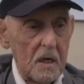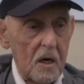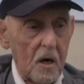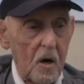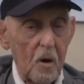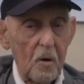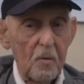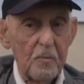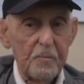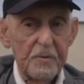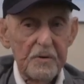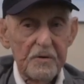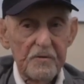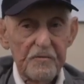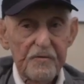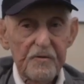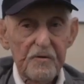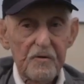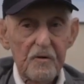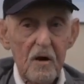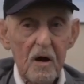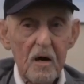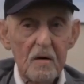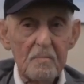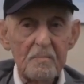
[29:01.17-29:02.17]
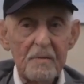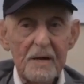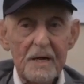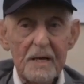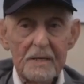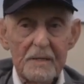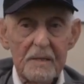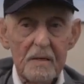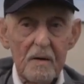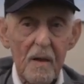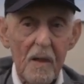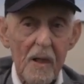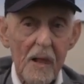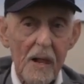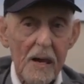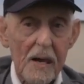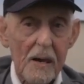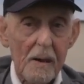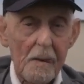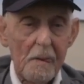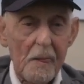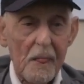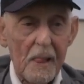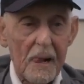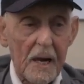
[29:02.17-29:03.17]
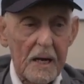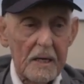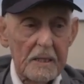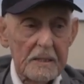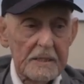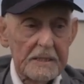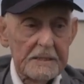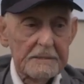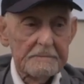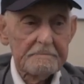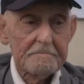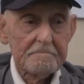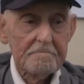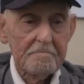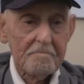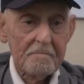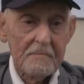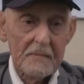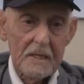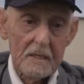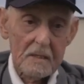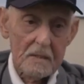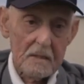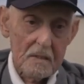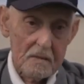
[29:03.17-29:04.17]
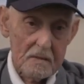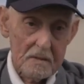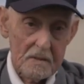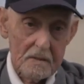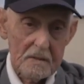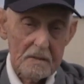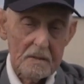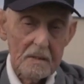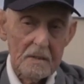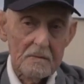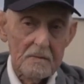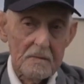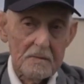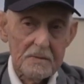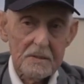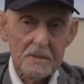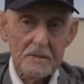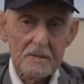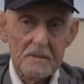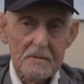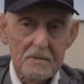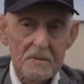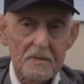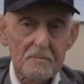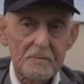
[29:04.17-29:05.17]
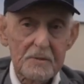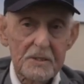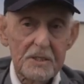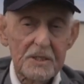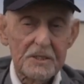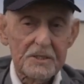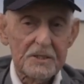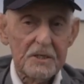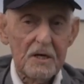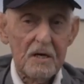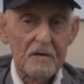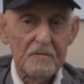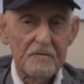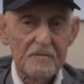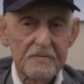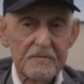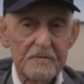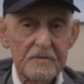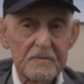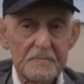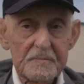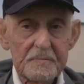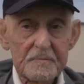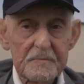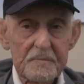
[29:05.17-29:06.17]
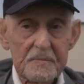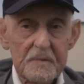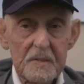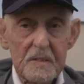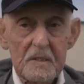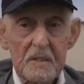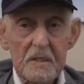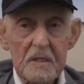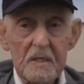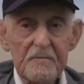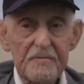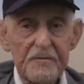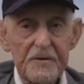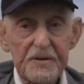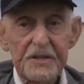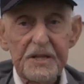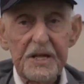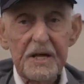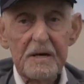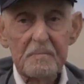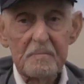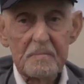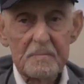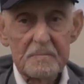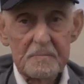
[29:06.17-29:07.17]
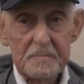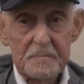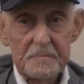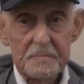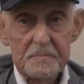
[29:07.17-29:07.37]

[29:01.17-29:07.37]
open for our men. Mm-hmm. It, was, it was pretty tough for them.